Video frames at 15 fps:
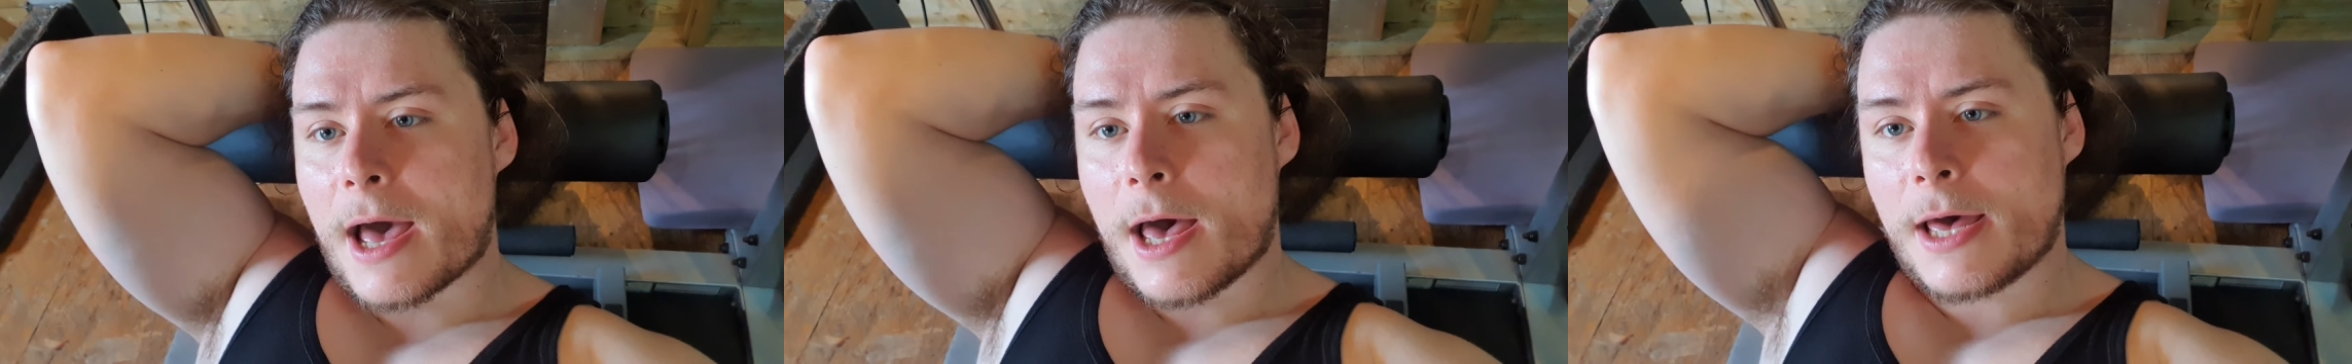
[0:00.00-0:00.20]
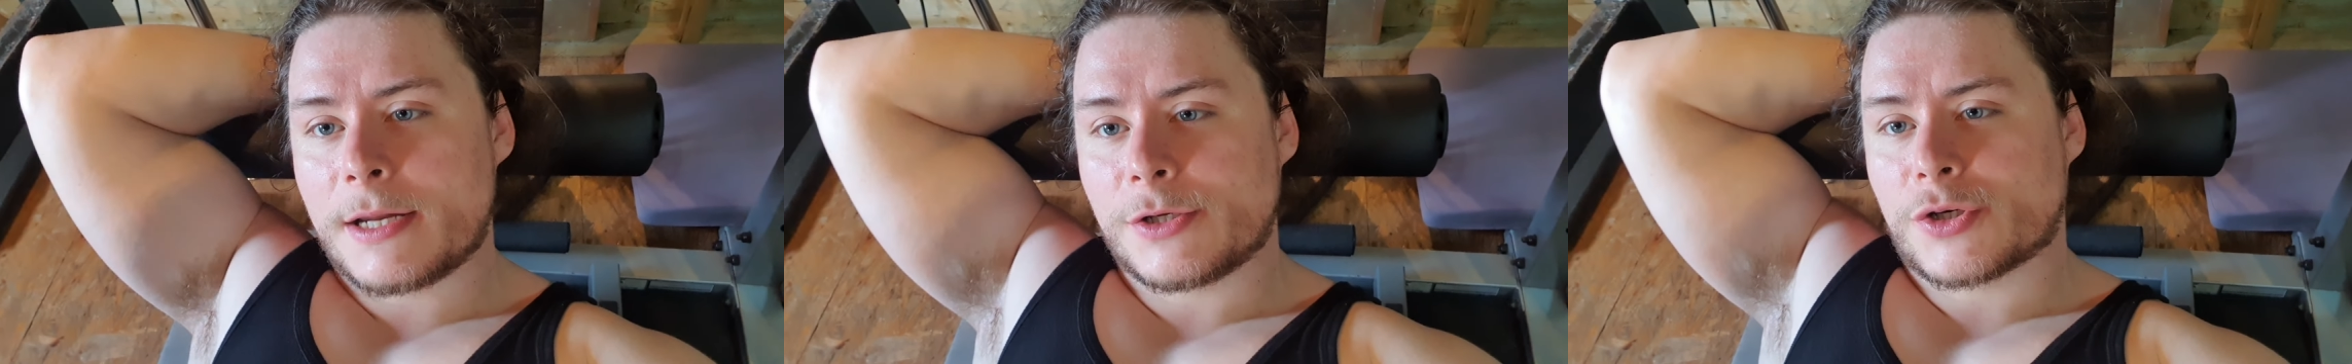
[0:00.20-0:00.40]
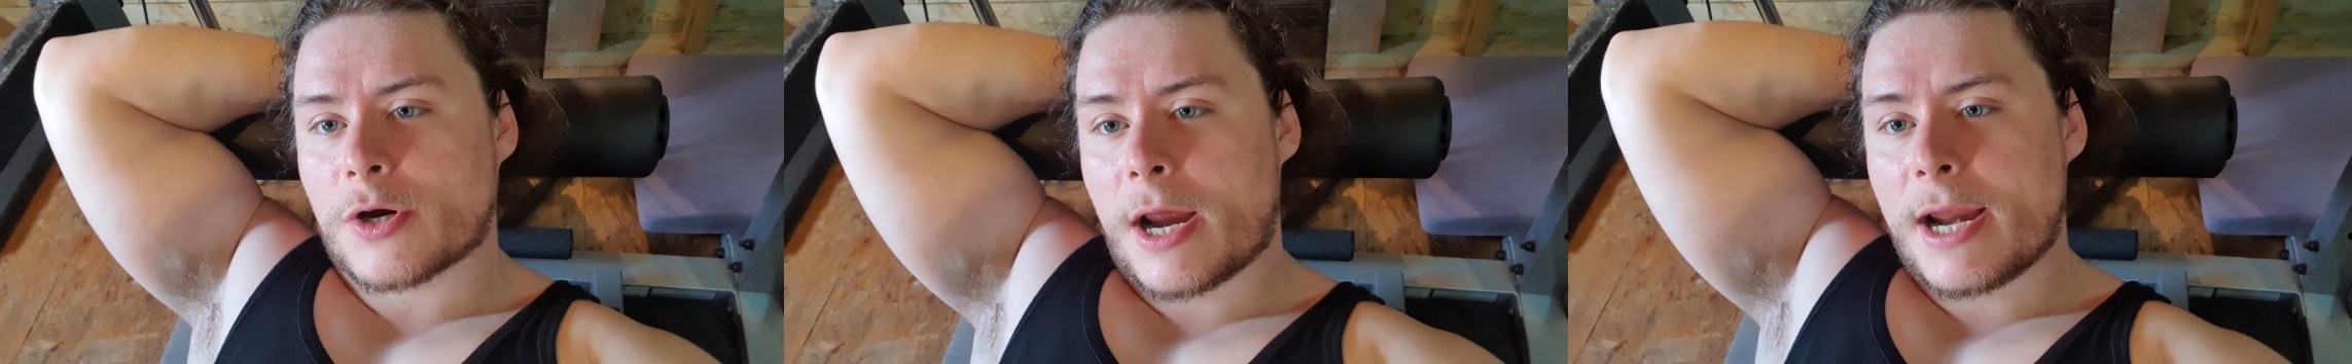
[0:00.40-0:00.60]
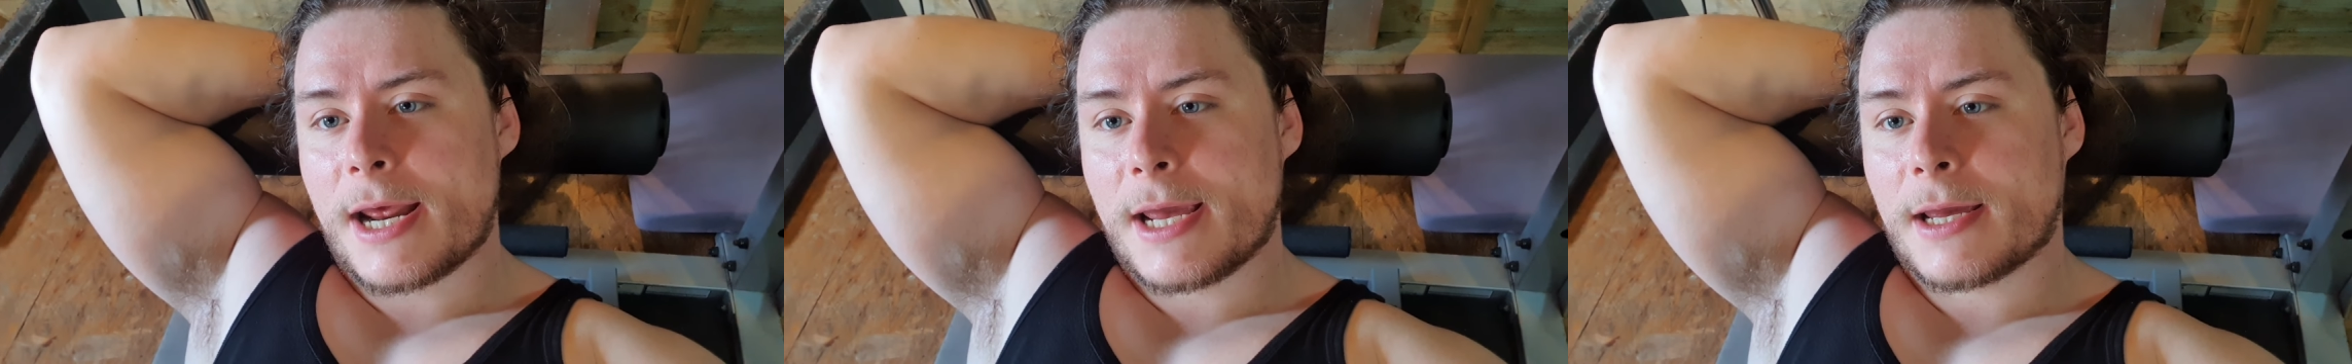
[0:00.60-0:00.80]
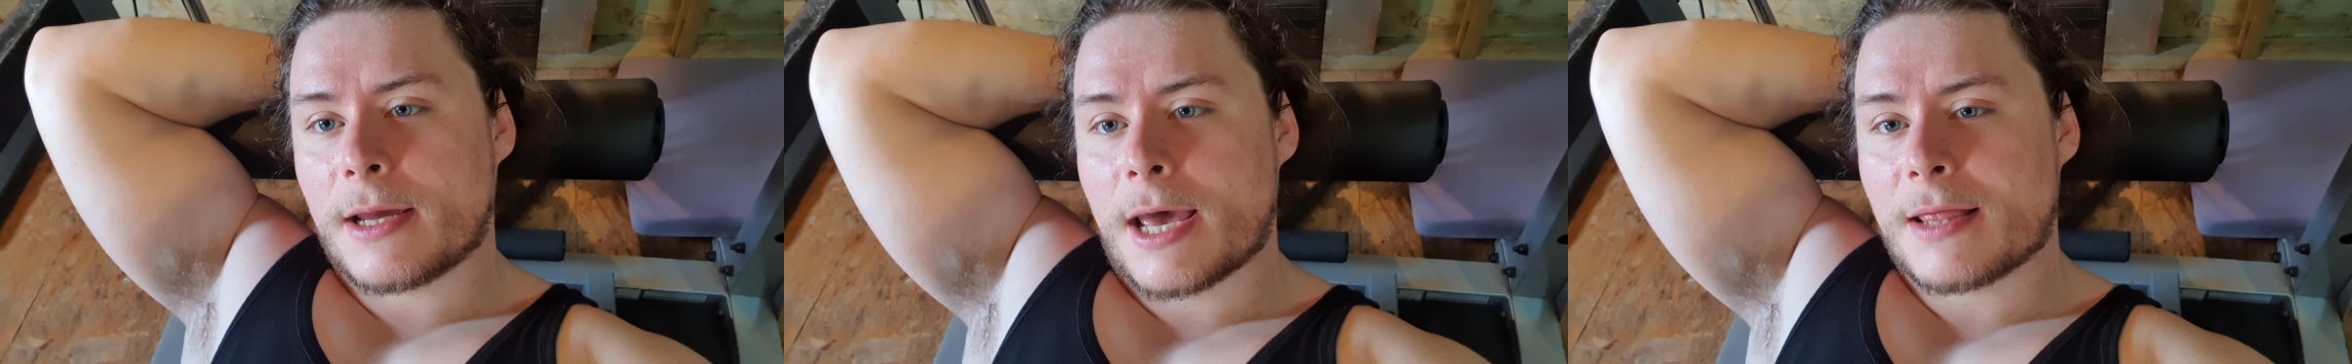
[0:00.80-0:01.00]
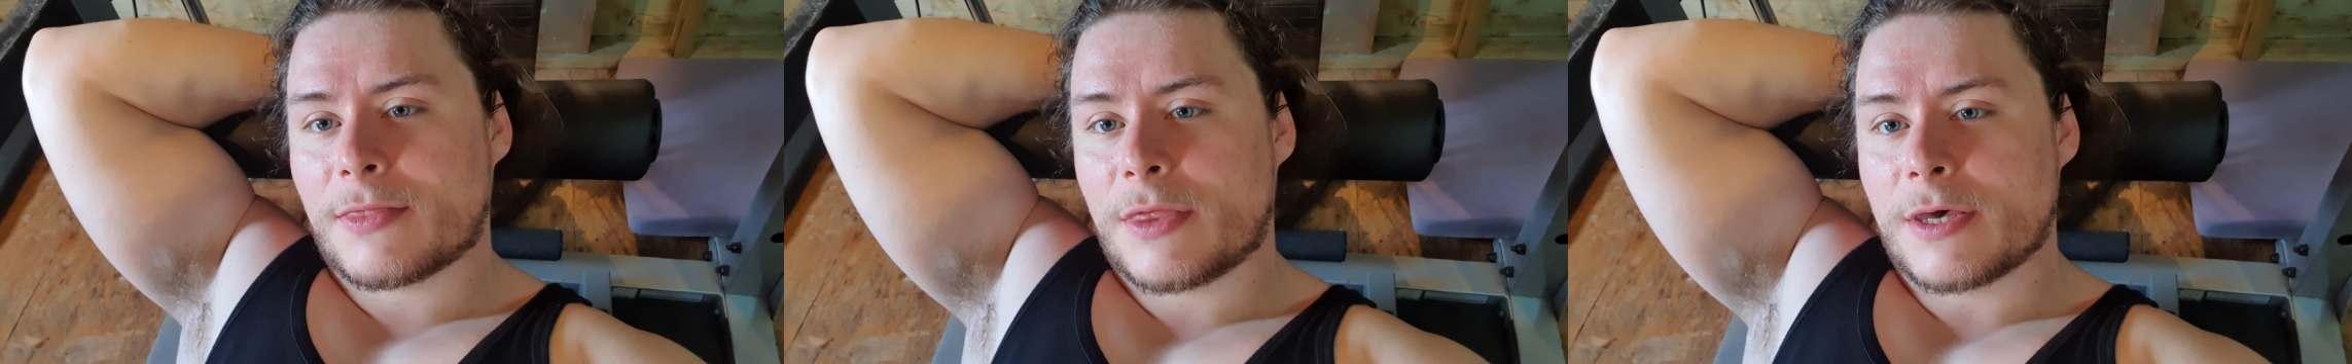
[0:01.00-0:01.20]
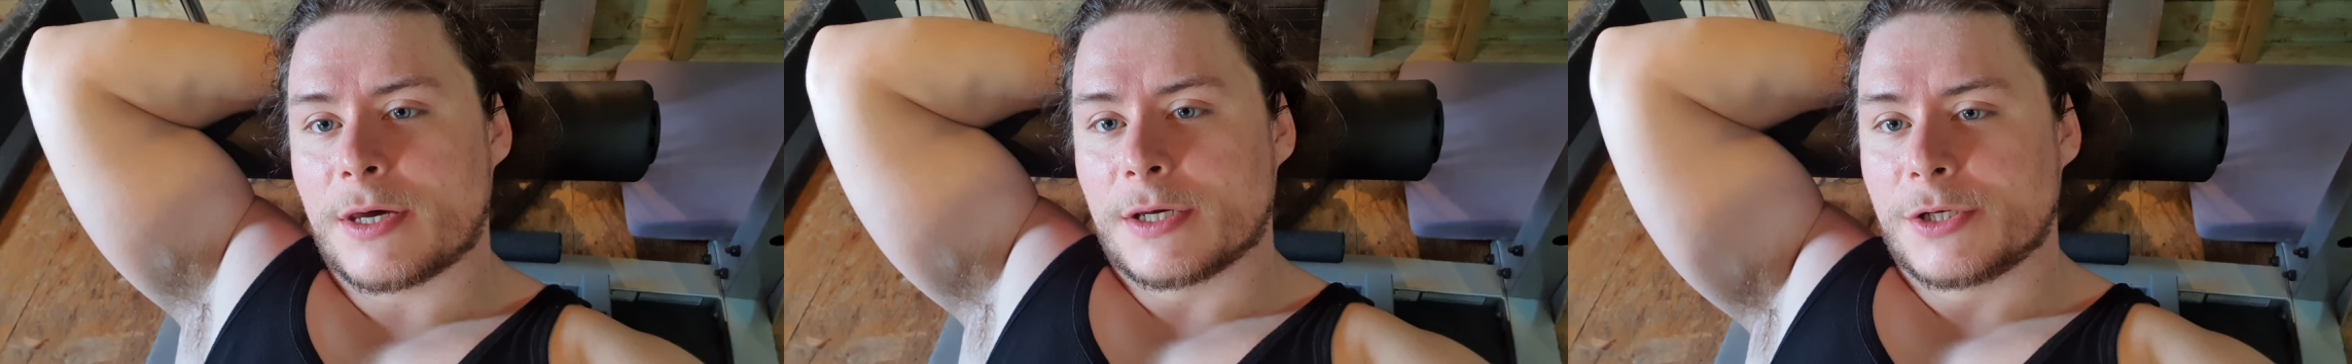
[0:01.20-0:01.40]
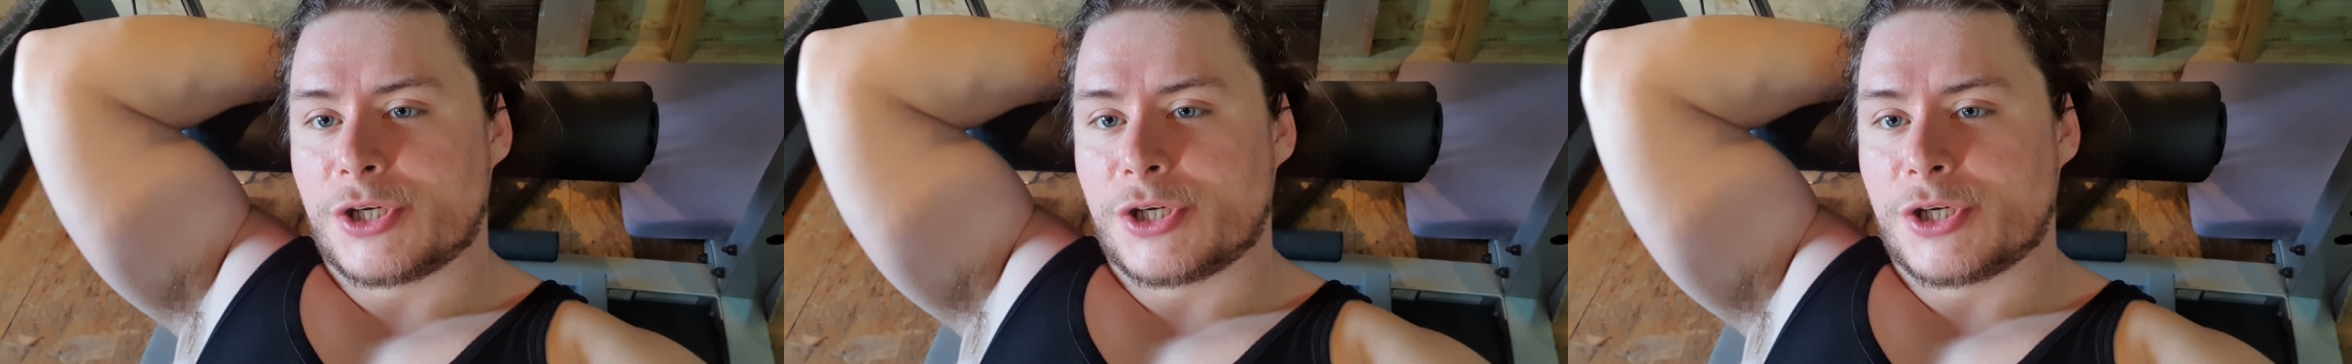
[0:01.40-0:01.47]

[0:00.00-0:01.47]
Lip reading: and training at the